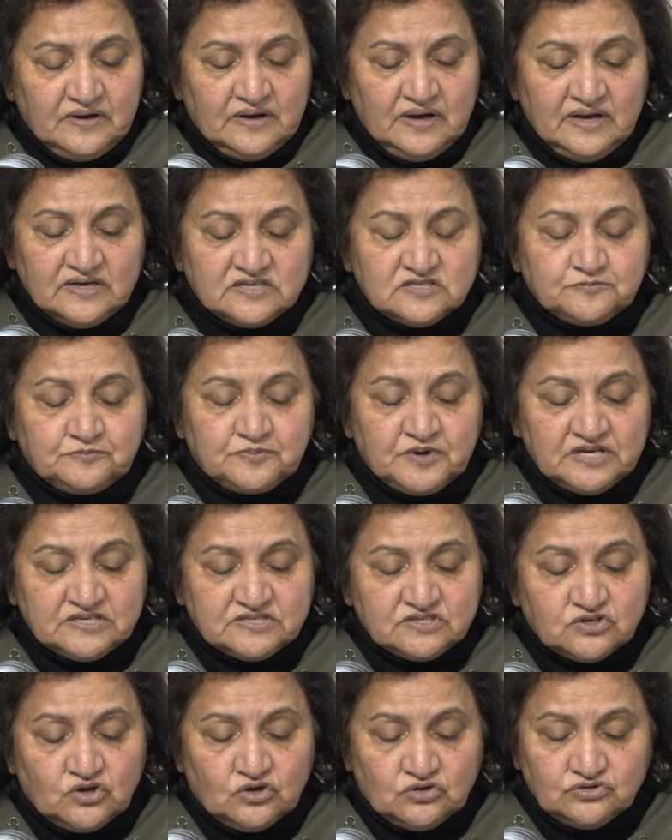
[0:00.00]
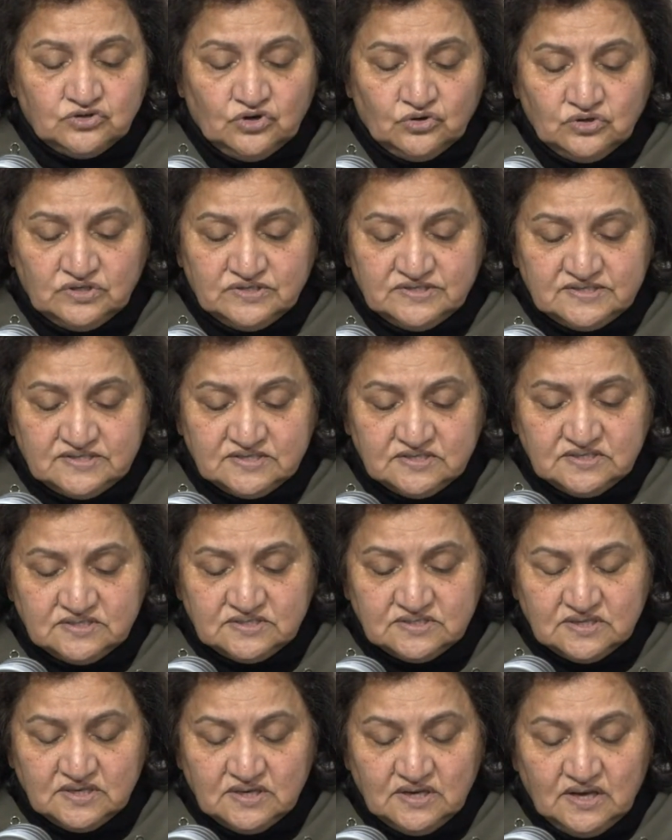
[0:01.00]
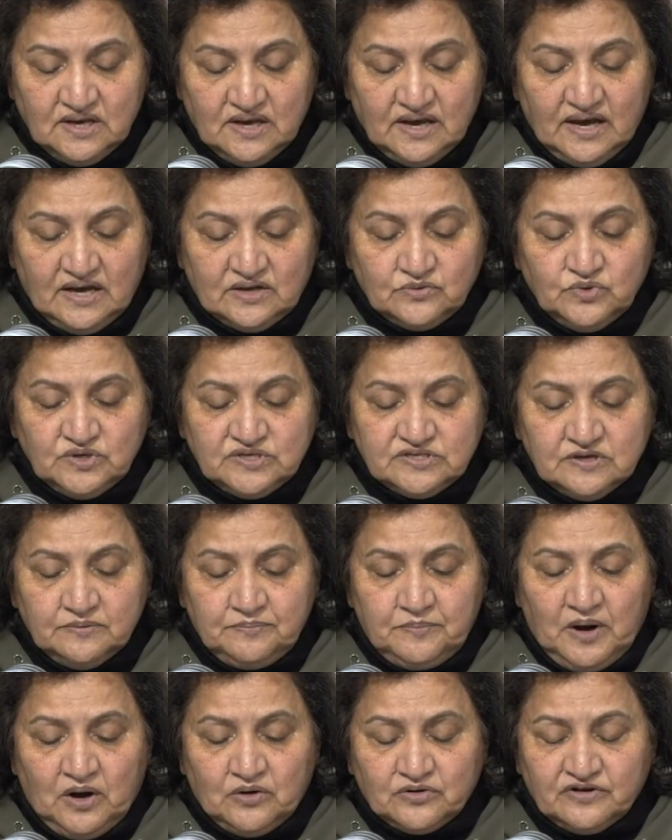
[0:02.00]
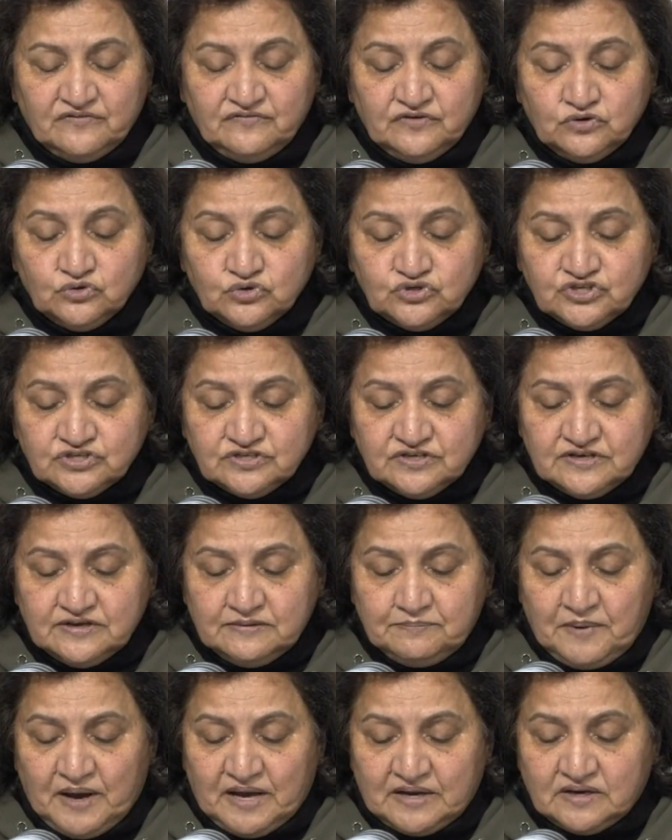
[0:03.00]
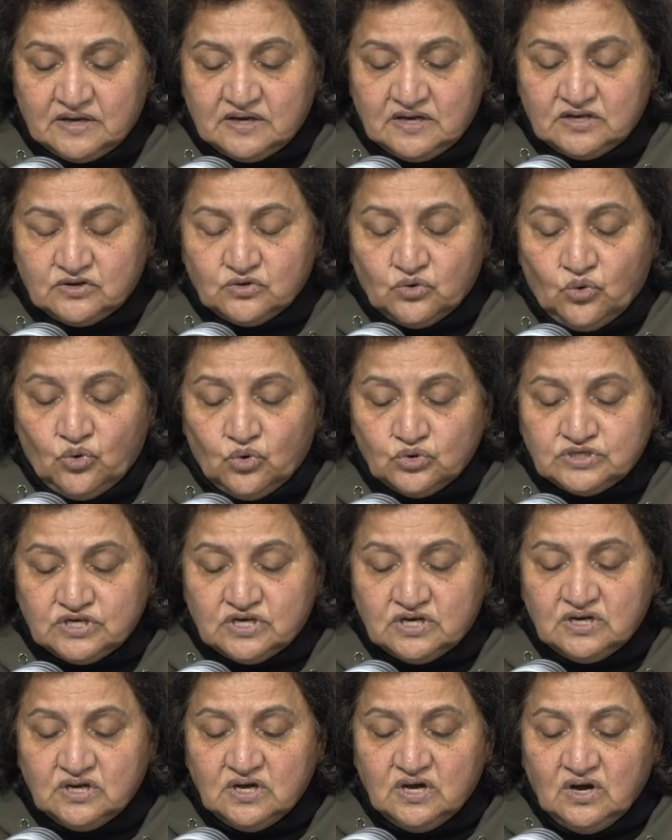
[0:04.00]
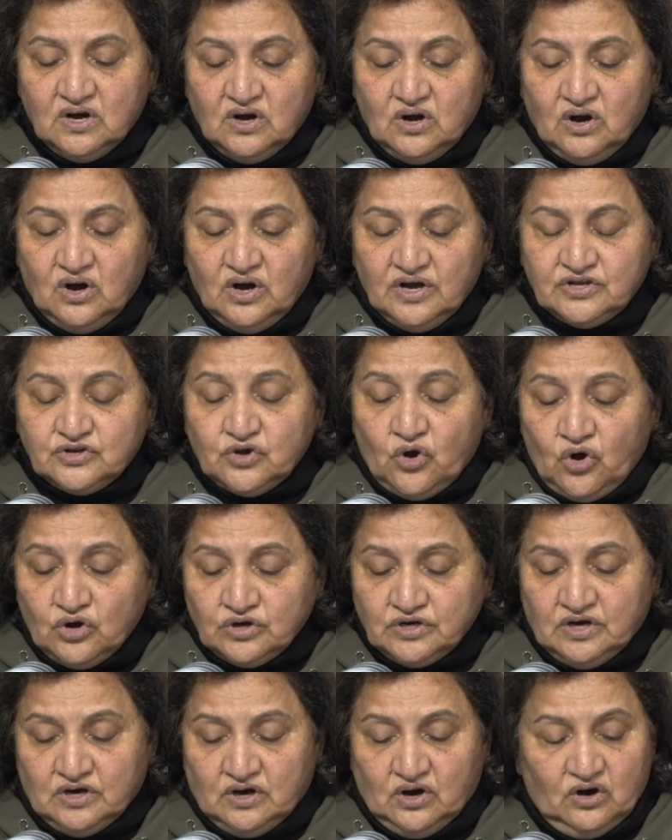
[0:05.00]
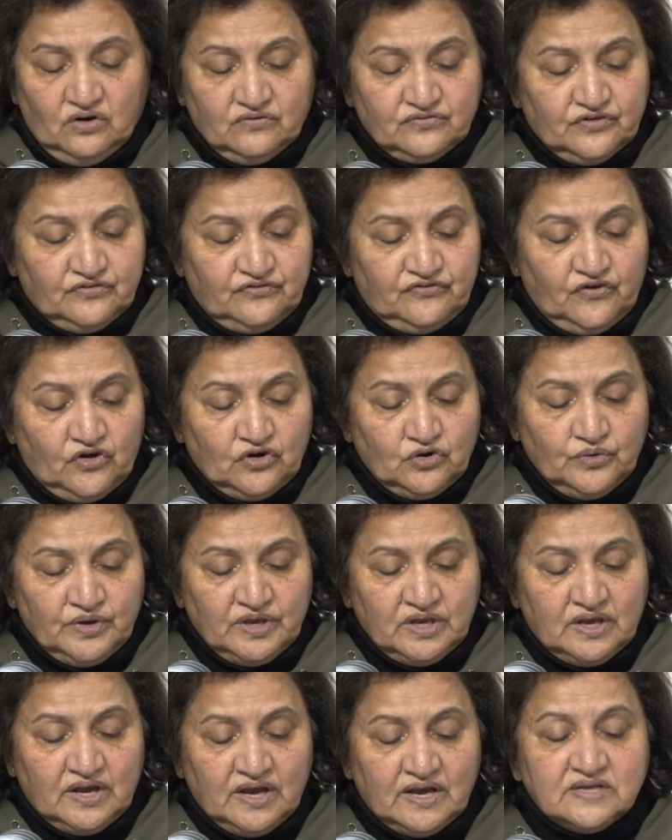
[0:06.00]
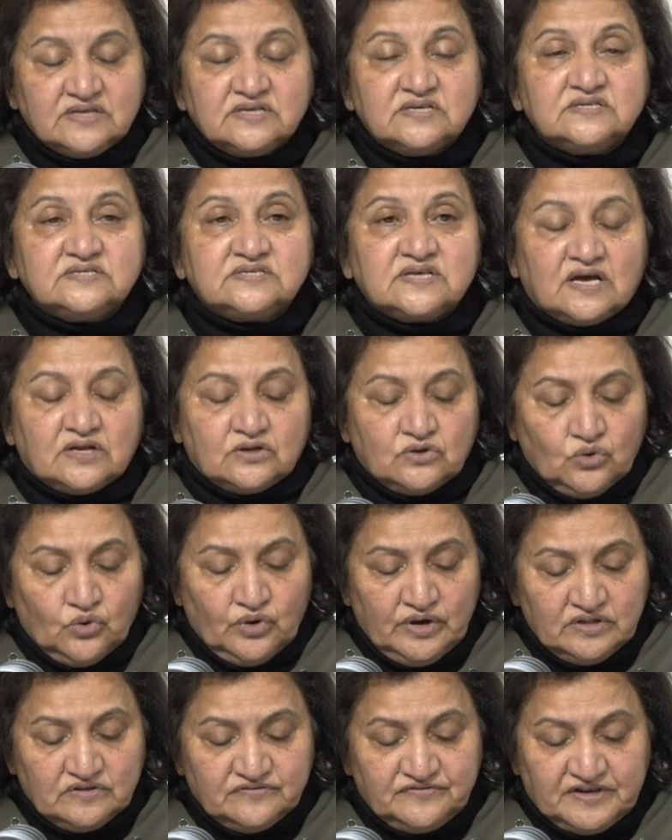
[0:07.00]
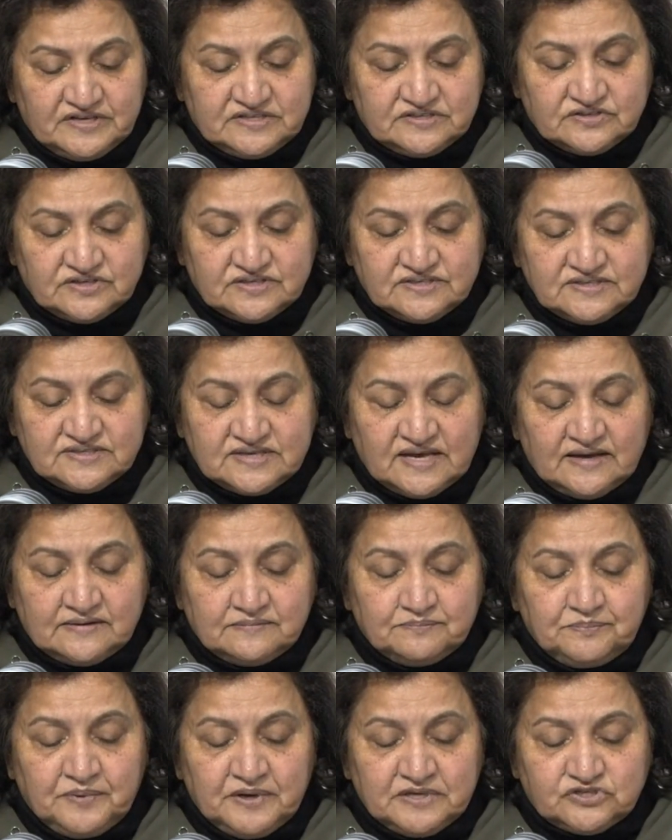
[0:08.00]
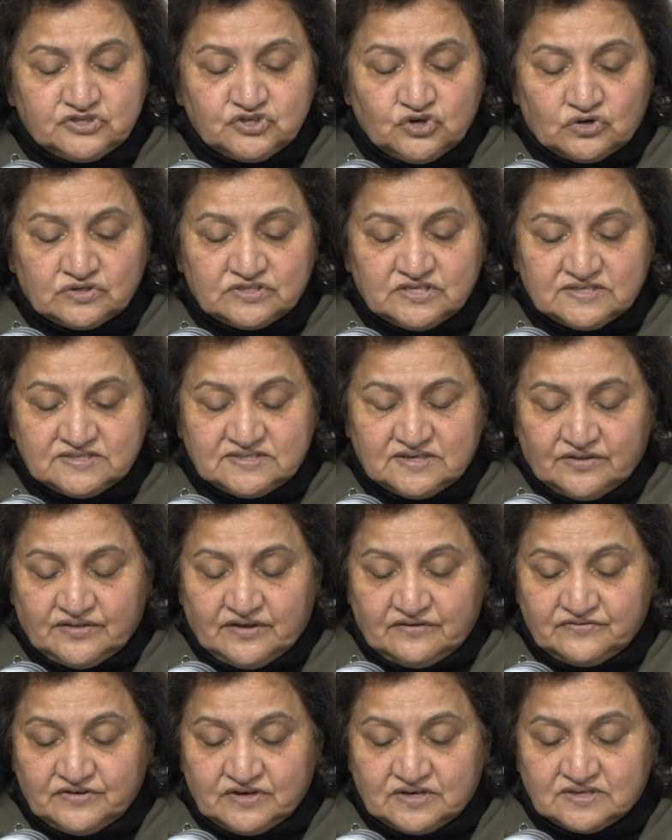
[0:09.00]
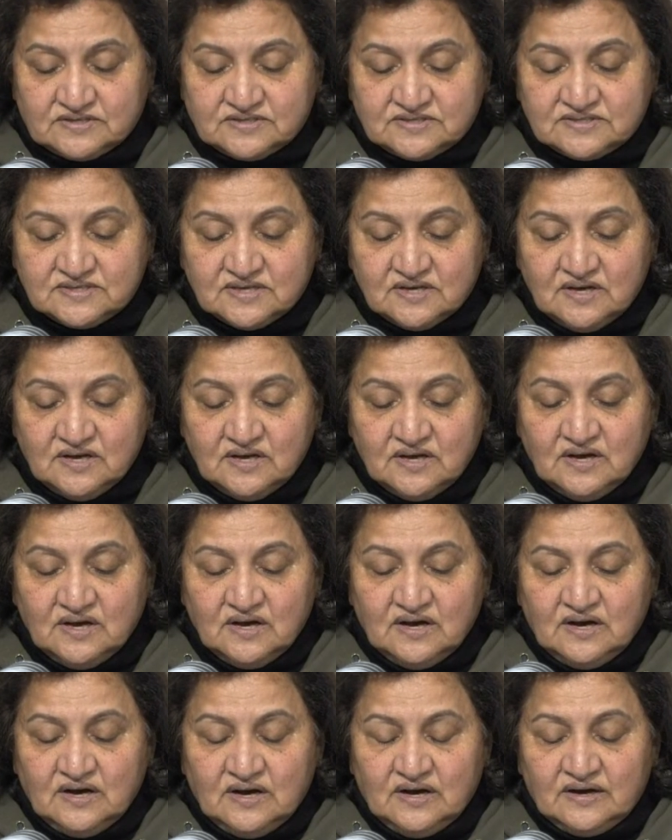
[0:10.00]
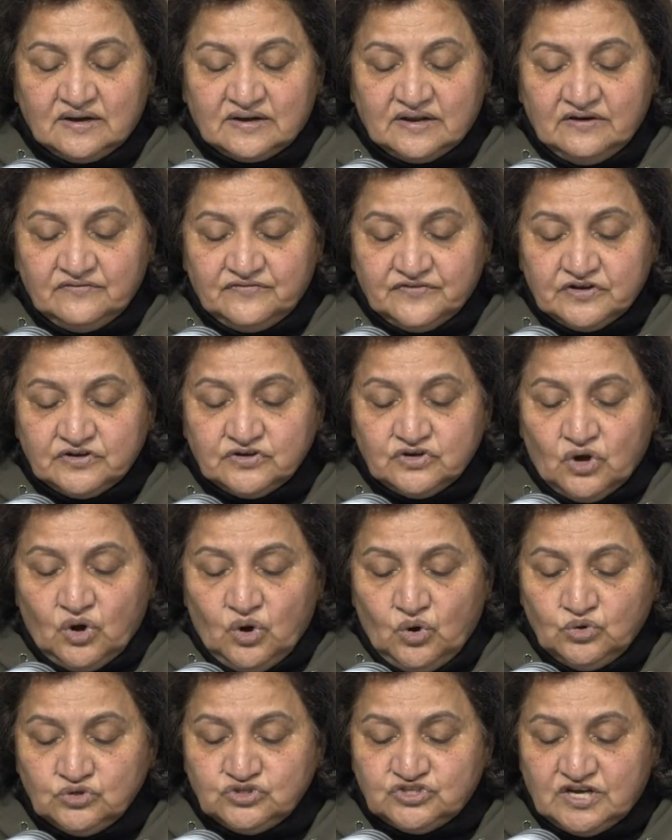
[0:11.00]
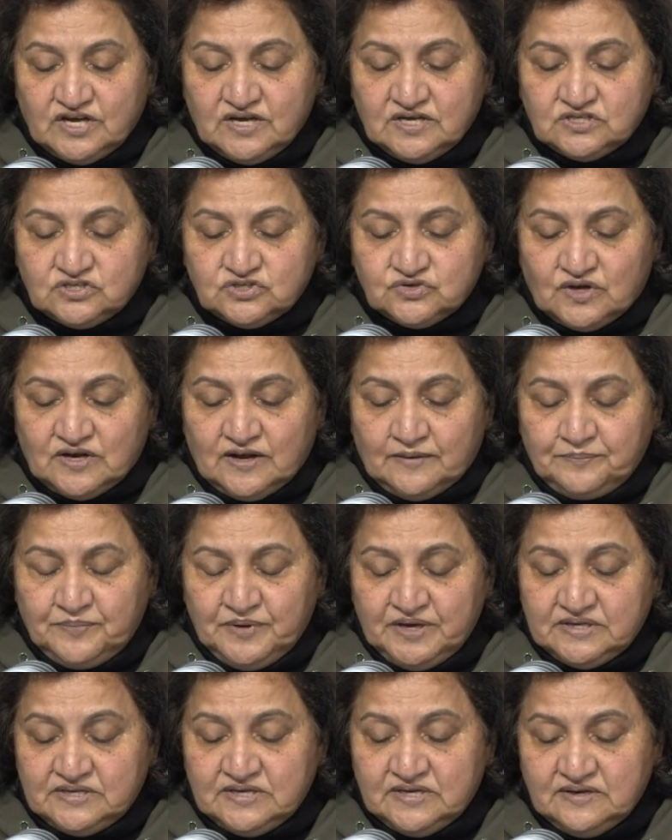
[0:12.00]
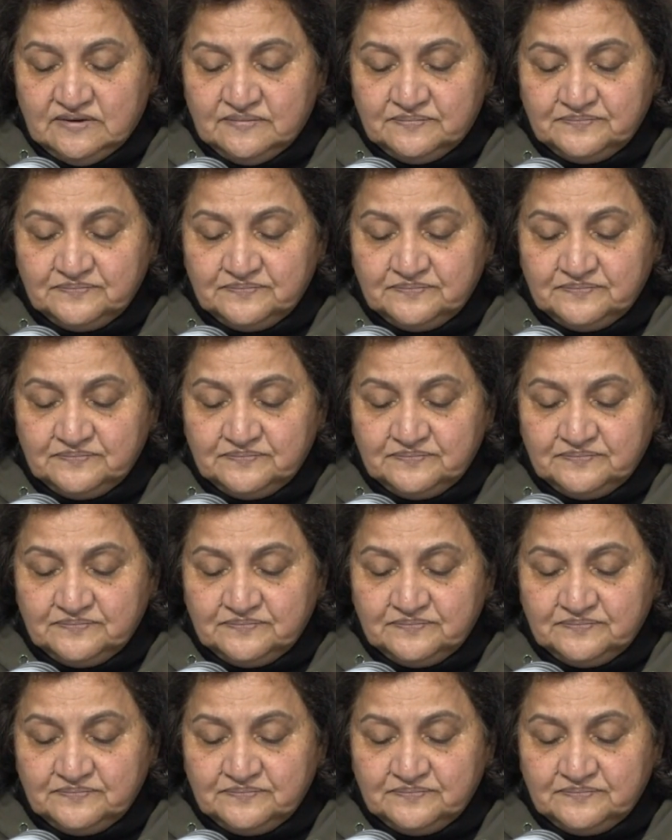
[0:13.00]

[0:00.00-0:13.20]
expressed condolences and we dip our revolutionary banner in honor of the following cadres and loyal veterans and patriotic South Africans: Reverend O.J. Tselapidi,